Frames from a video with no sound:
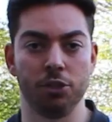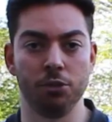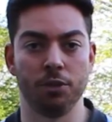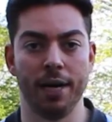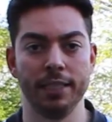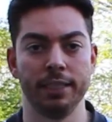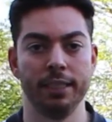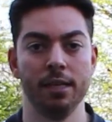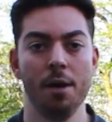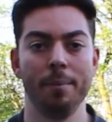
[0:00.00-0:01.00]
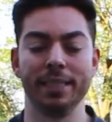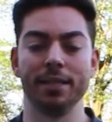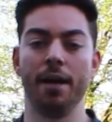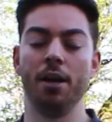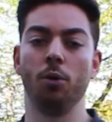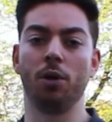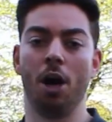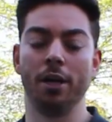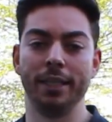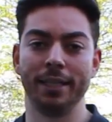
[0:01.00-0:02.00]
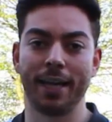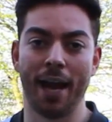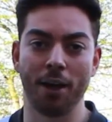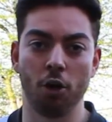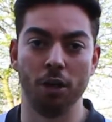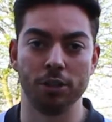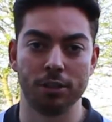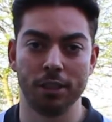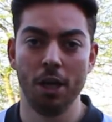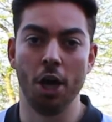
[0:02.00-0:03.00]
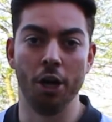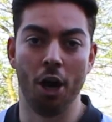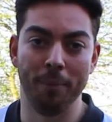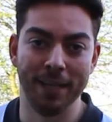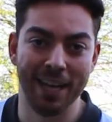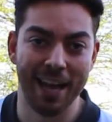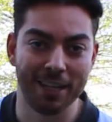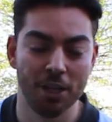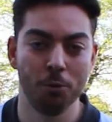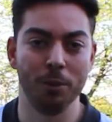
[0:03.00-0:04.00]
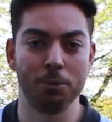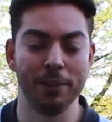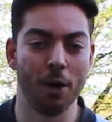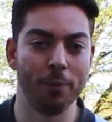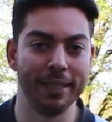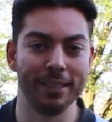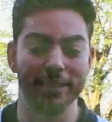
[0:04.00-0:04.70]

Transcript: too crazy, because I know gardening can cost an arm and a leg, which we don't need